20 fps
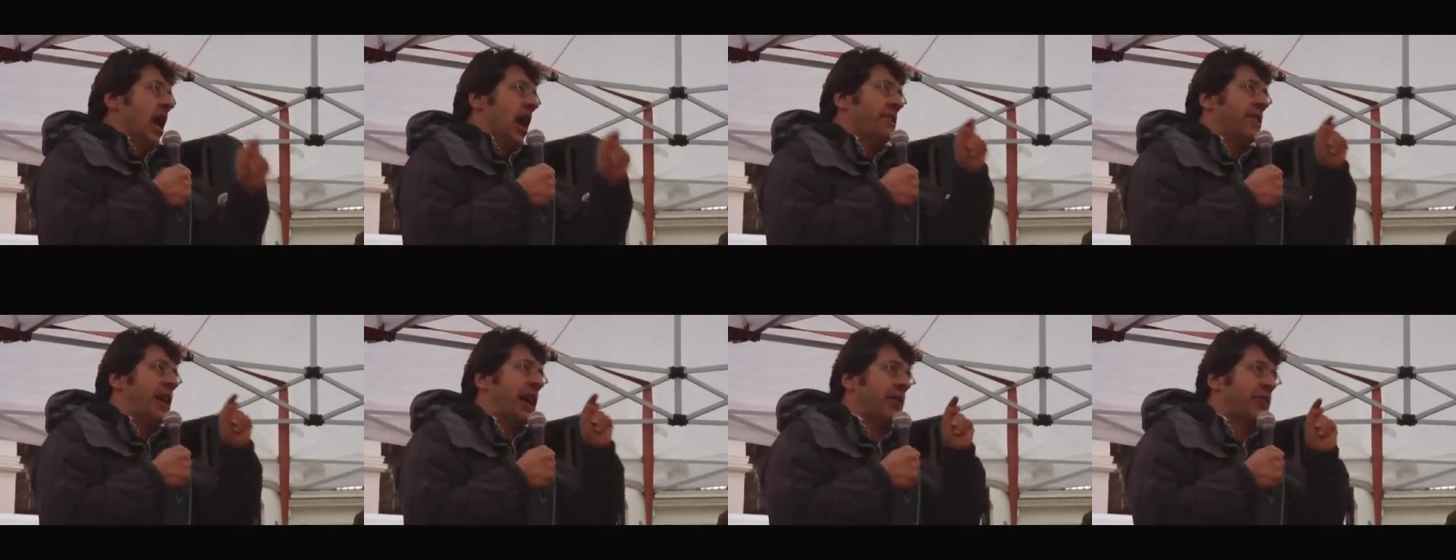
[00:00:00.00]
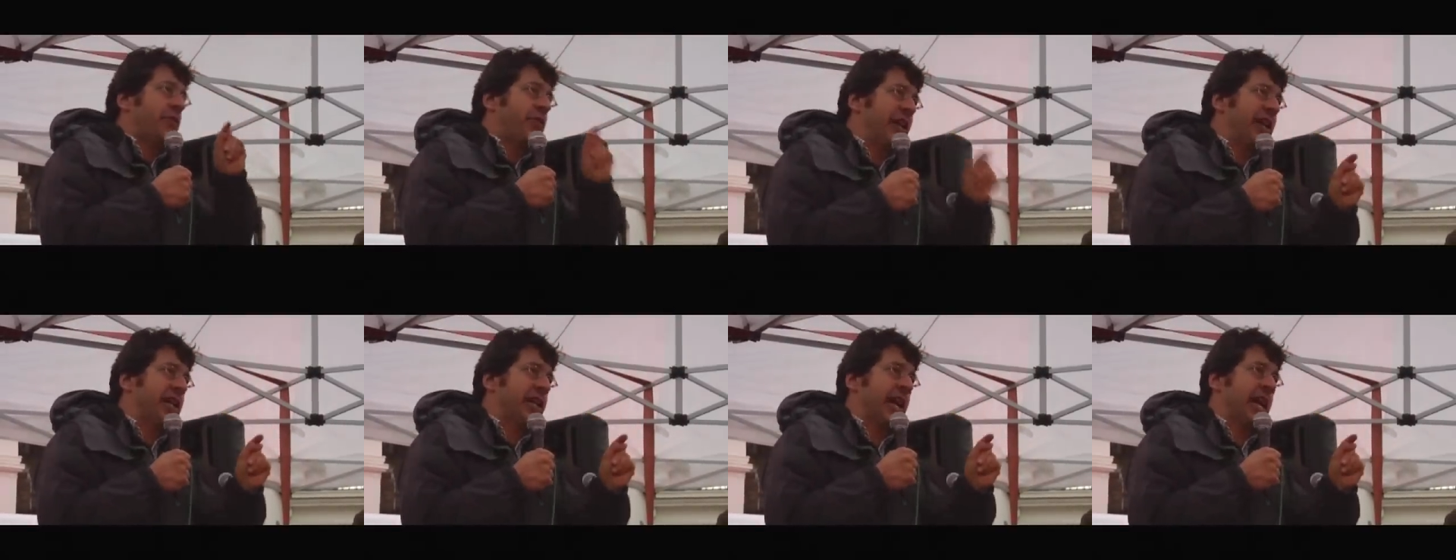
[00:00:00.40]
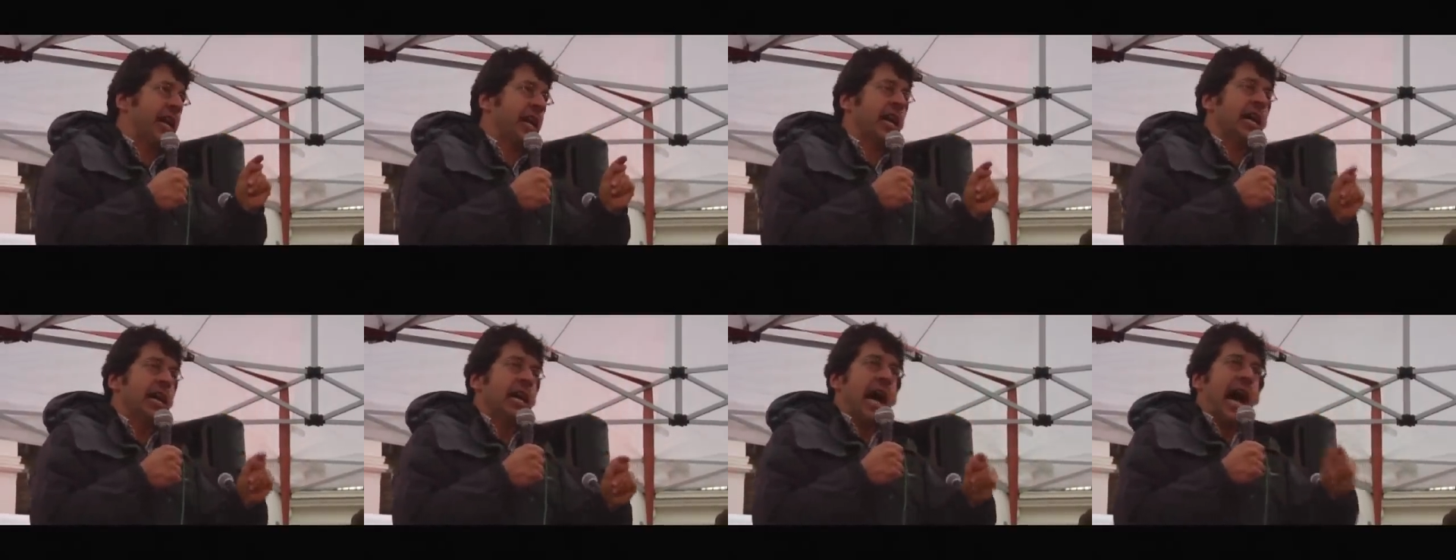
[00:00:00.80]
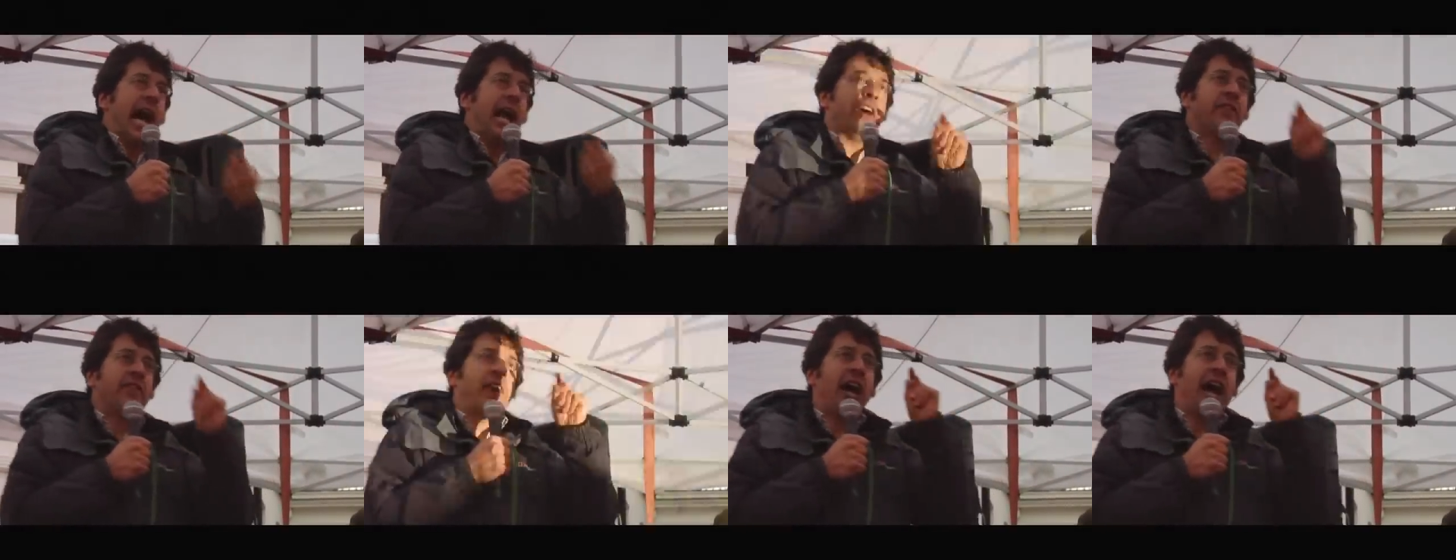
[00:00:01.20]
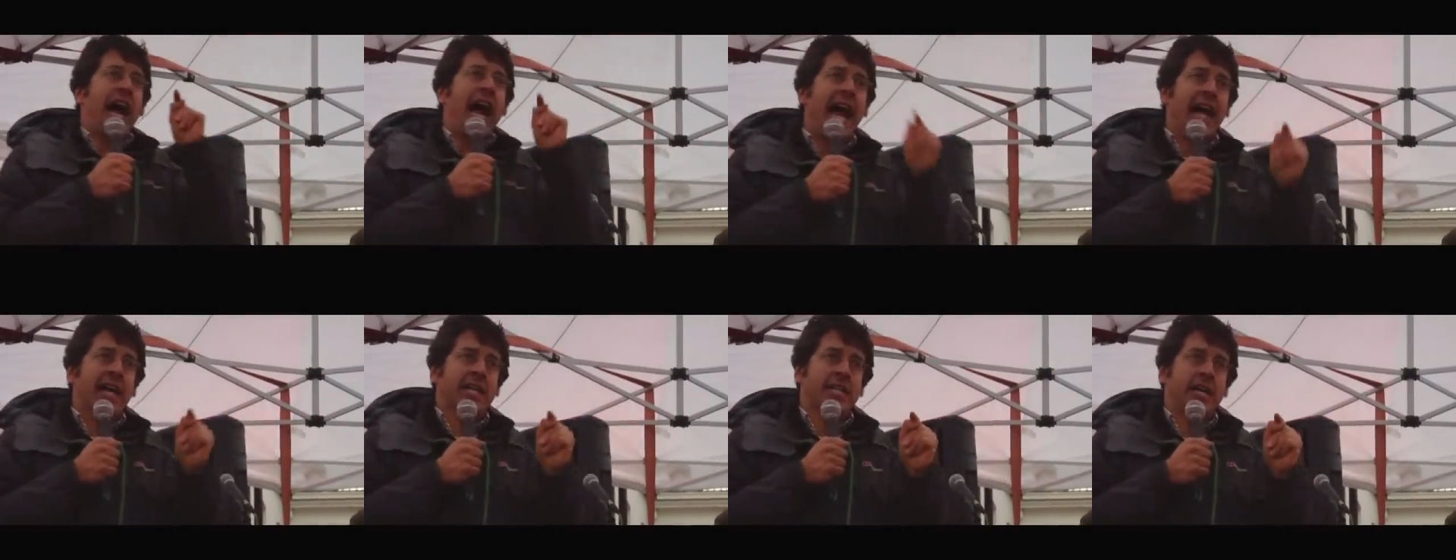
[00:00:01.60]
of our thinking and of our
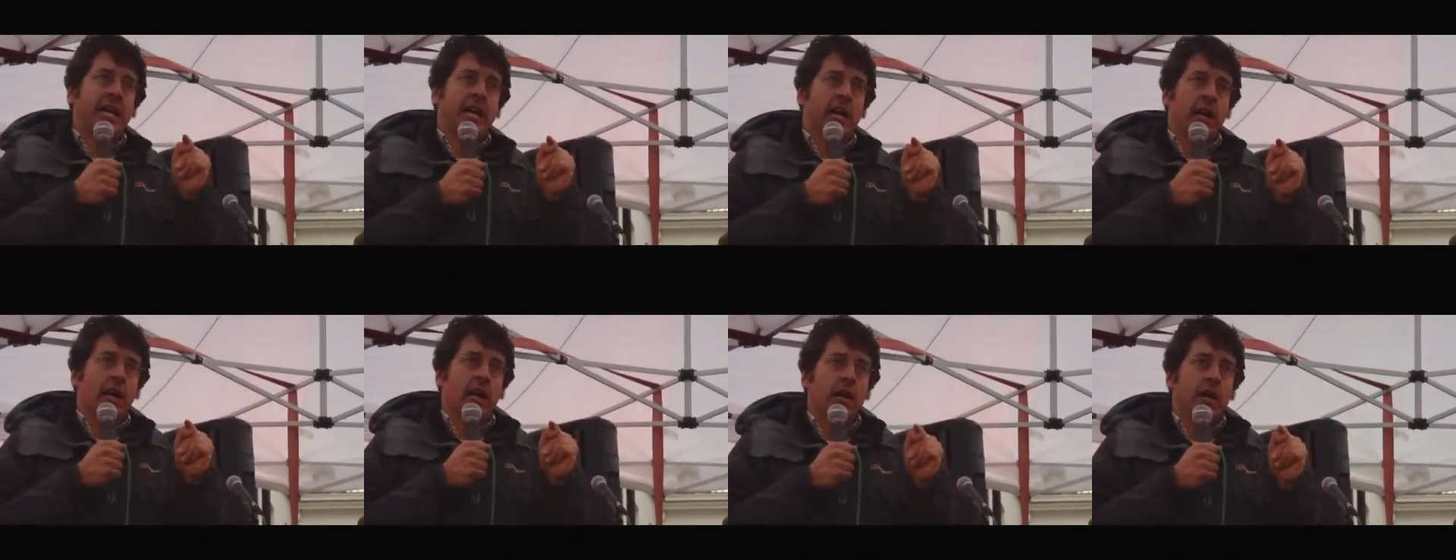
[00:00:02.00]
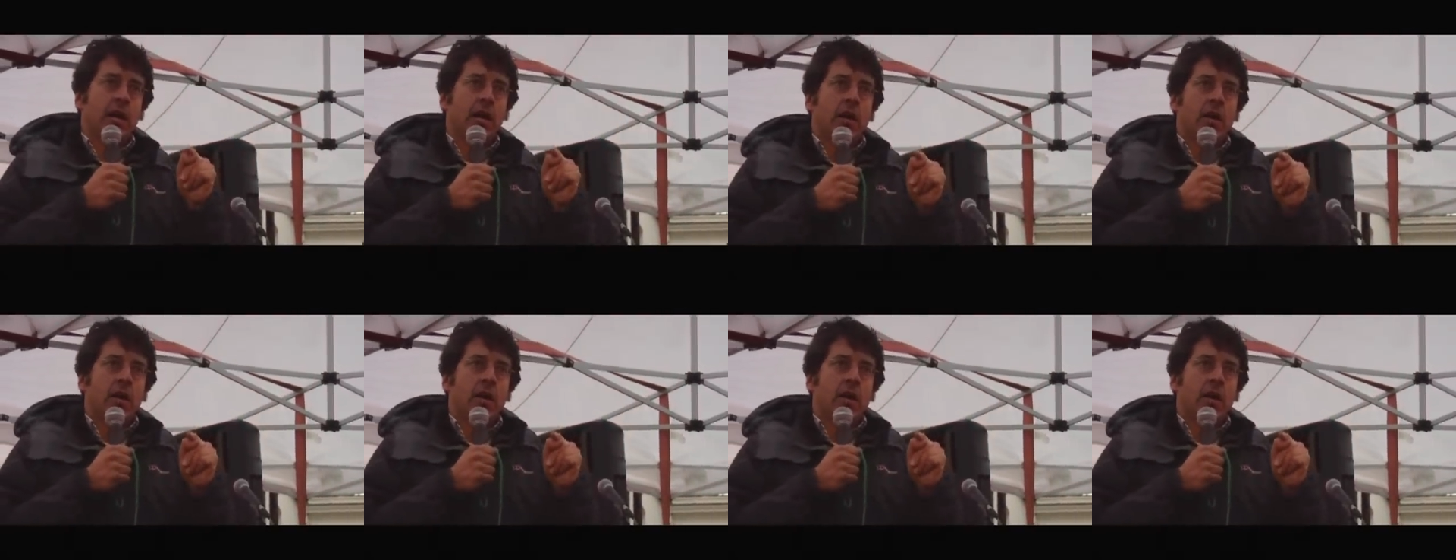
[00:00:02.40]
acting,